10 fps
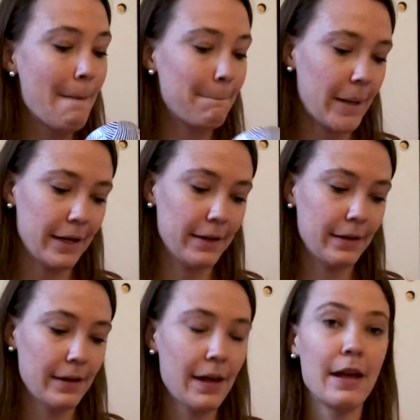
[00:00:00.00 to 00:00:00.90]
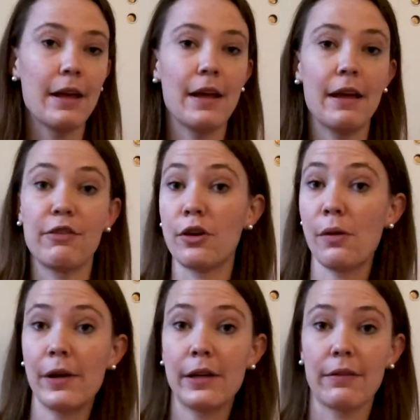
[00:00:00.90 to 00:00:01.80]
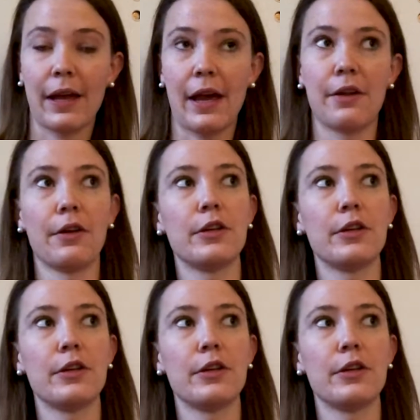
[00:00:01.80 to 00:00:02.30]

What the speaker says: But If you don't want to use a candle,